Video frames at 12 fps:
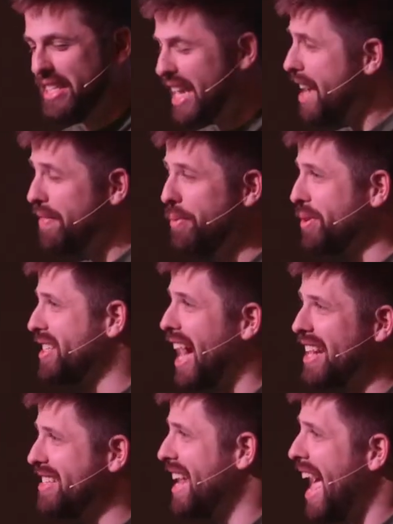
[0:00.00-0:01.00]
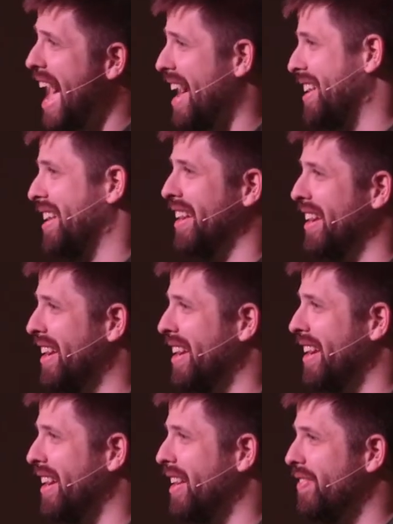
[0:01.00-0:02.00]
David was not his dad.
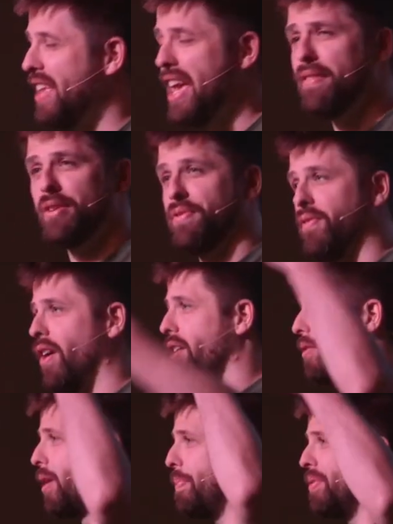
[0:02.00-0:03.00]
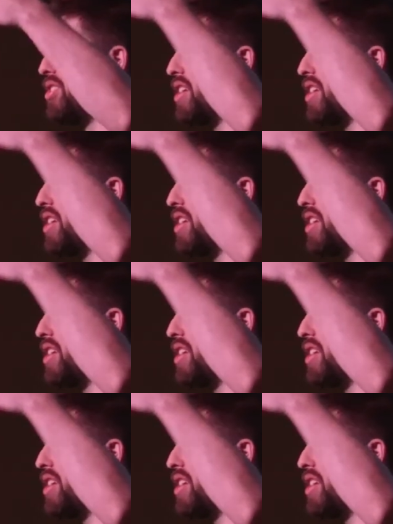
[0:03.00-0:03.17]
David is farther up the